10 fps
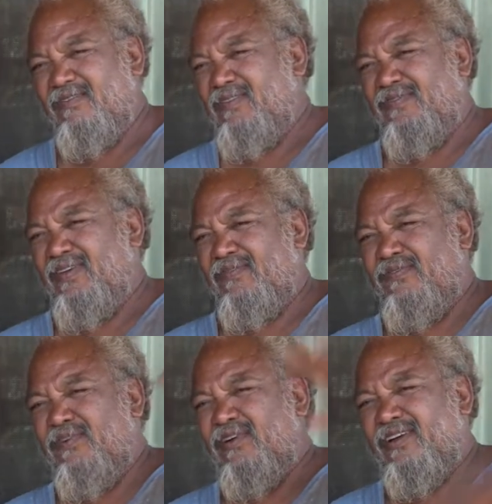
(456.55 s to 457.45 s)
We filled
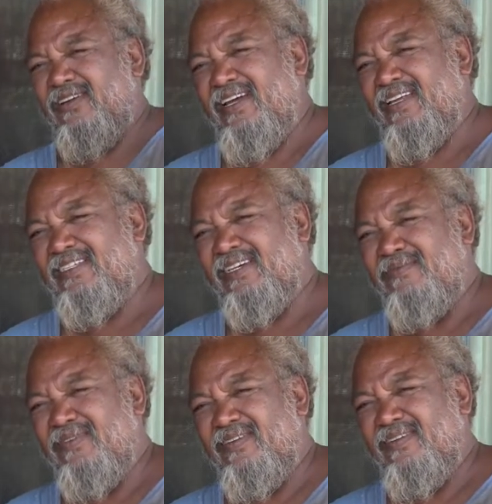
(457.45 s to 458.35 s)
4 containers up.
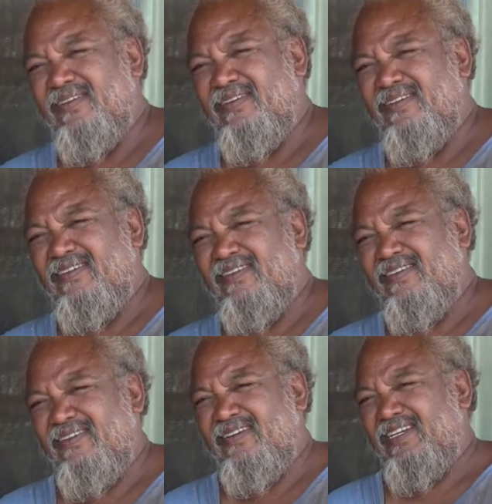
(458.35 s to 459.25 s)

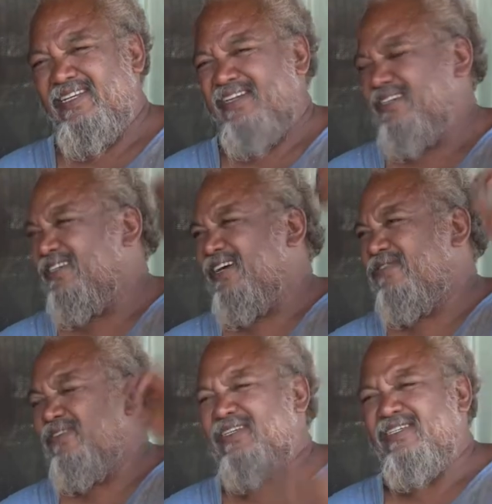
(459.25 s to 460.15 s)
And that was
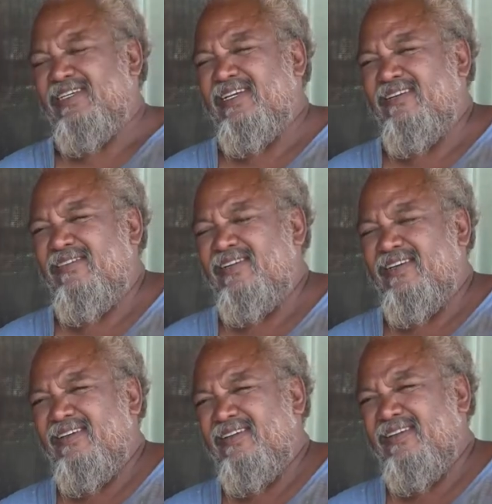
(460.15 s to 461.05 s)
enough to just kill all the...